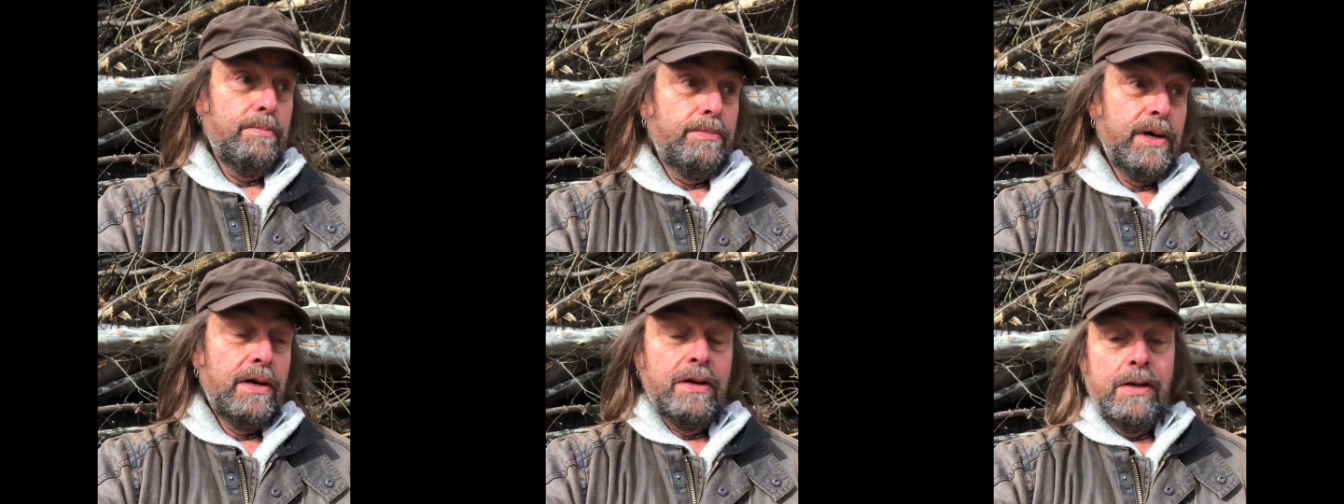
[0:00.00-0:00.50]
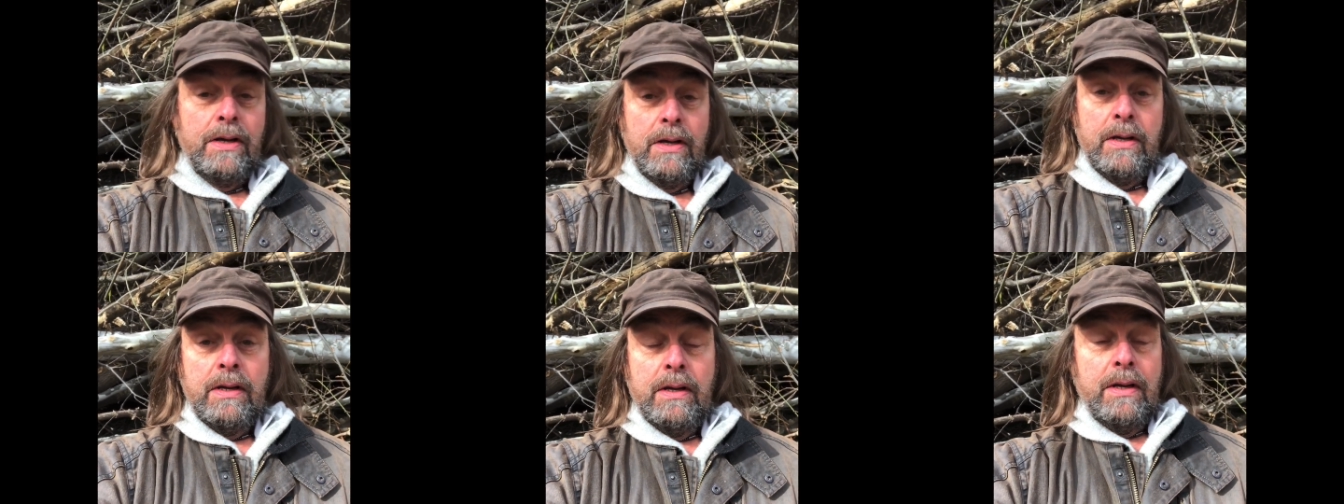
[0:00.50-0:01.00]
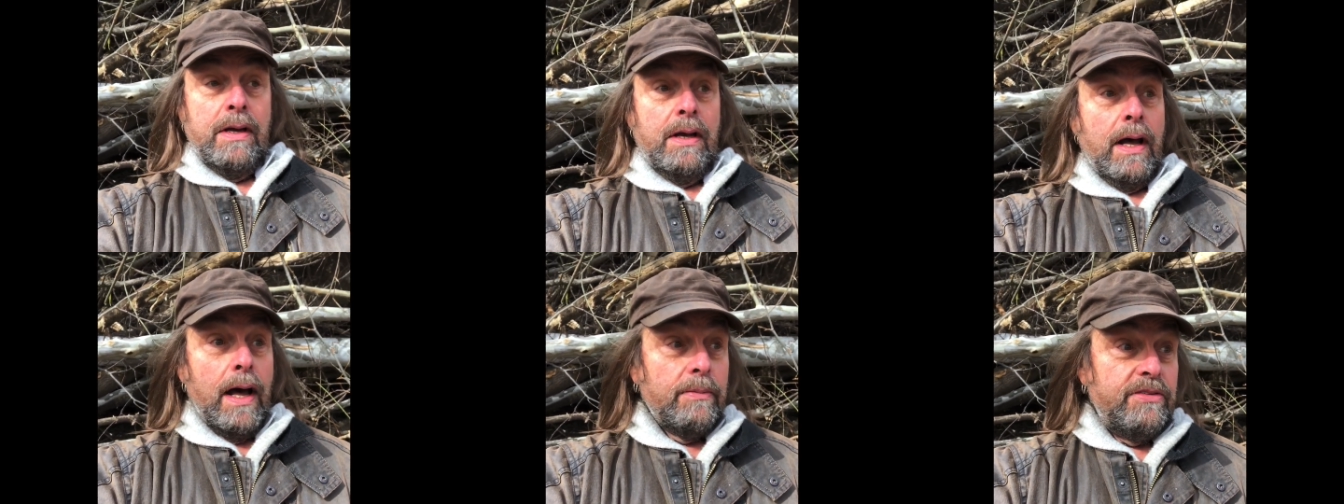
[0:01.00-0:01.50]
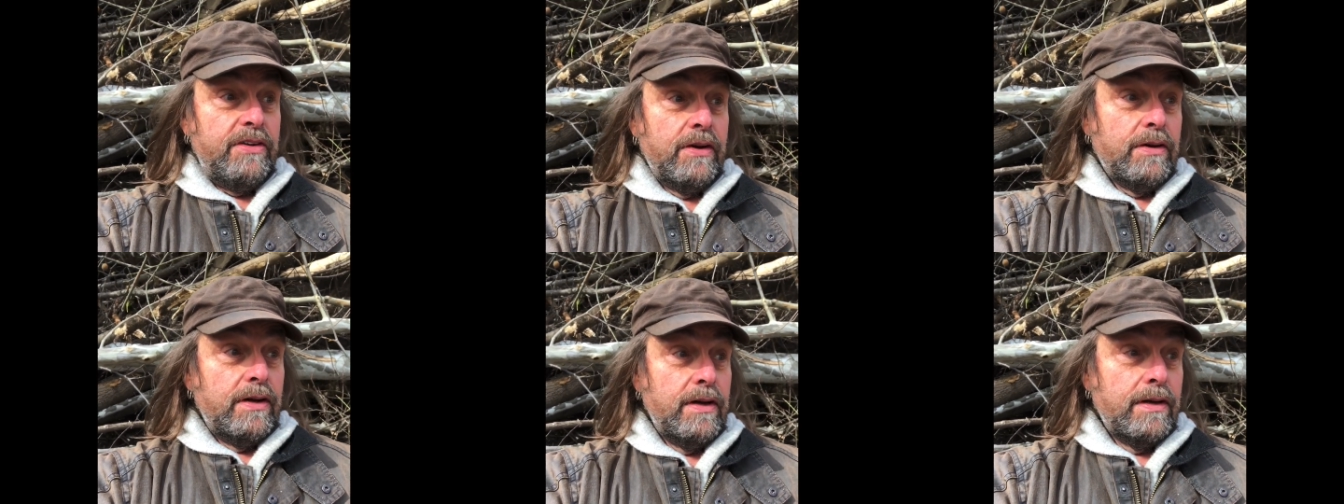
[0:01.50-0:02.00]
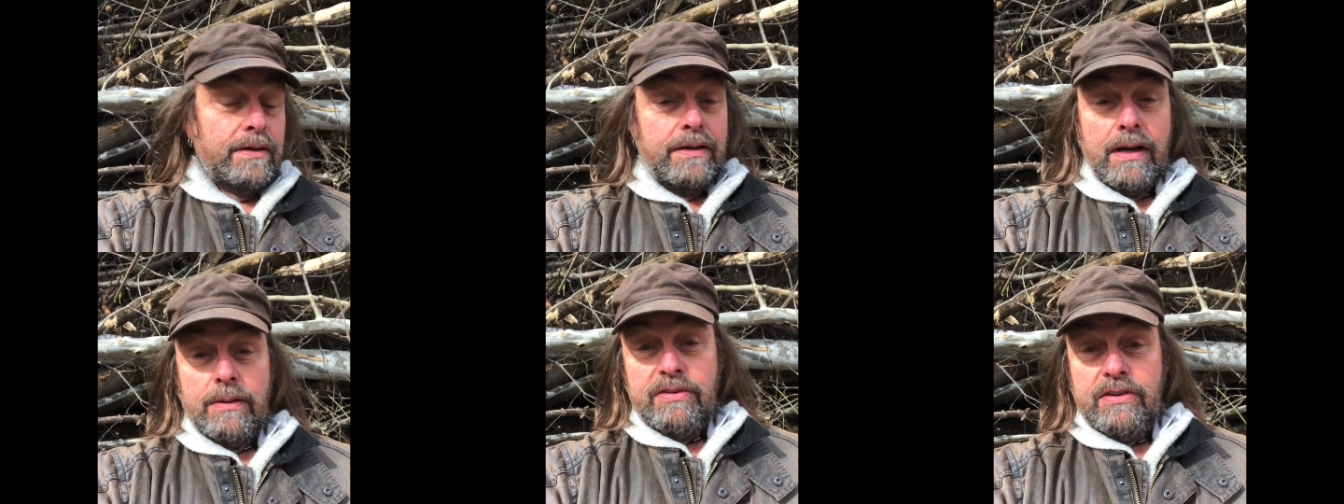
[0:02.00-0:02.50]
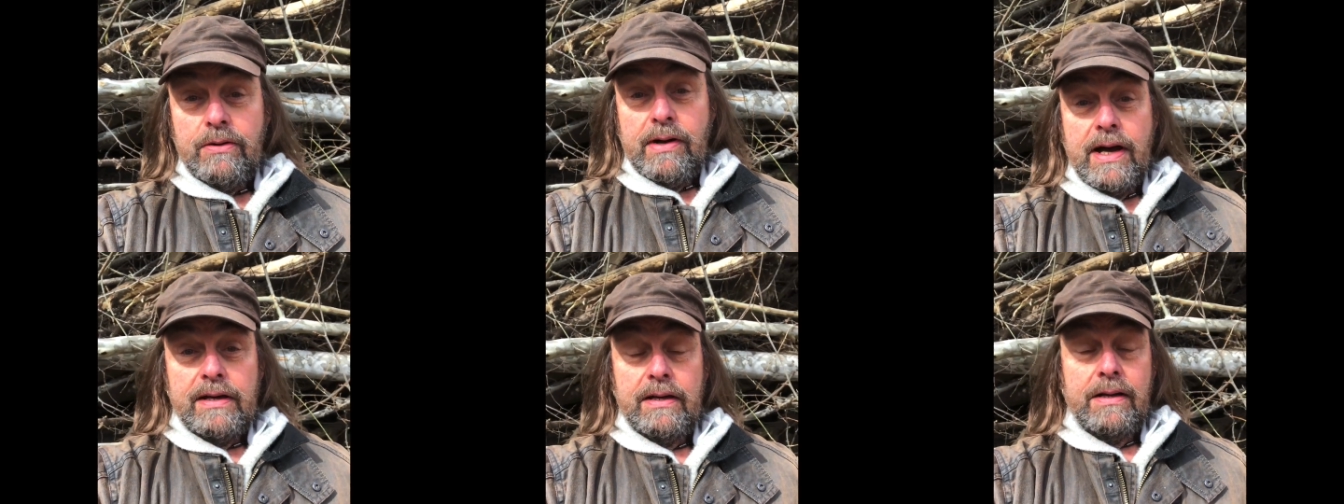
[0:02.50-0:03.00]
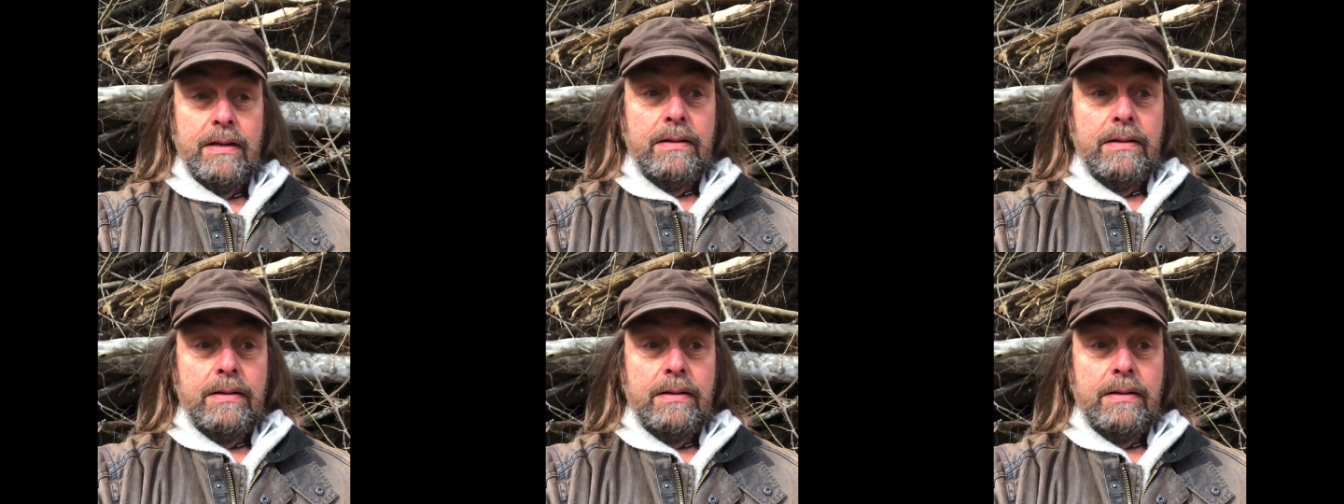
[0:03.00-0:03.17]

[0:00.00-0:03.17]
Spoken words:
But I'm still here, I'm still at it.